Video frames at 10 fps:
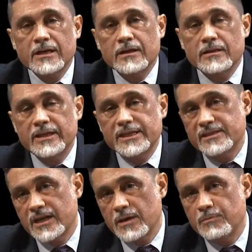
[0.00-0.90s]
This
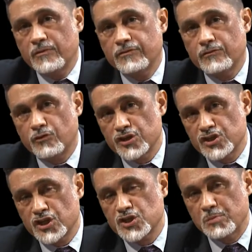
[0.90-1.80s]
type of
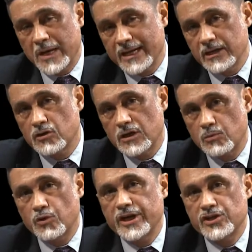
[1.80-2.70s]
research planning
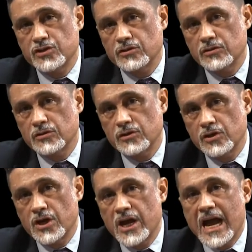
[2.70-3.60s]
collaboration
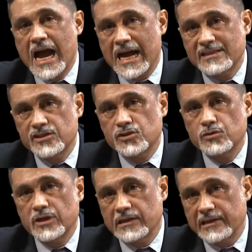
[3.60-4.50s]
adds to
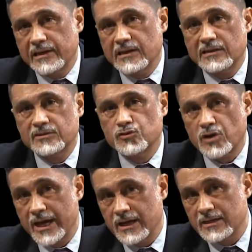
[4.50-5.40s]
the clinical
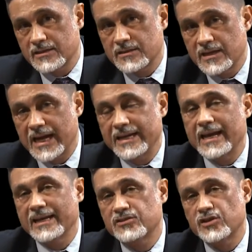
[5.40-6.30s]
trials an
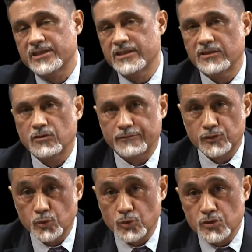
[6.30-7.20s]
extra set of
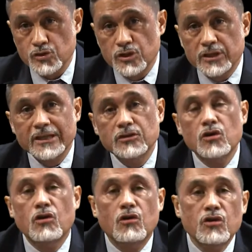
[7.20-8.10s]
tools that
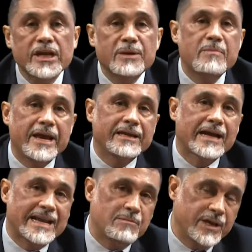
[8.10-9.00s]
not only make
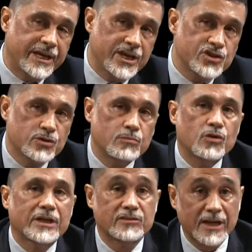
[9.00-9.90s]
an application more
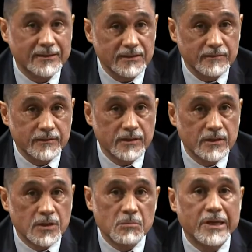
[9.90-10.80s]
attractive,
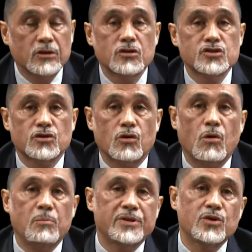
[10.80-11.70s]
but also
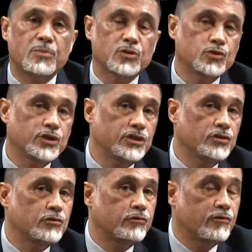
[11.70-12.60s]
open the opportunity
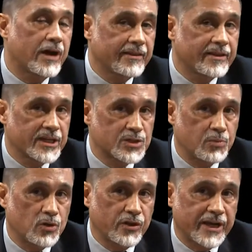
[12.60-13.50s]
to further
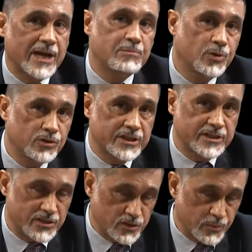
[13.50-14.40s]
explore the
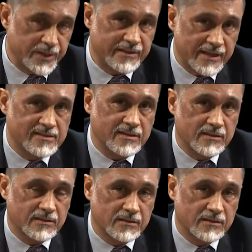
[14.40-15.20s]
hypothesis to be tested.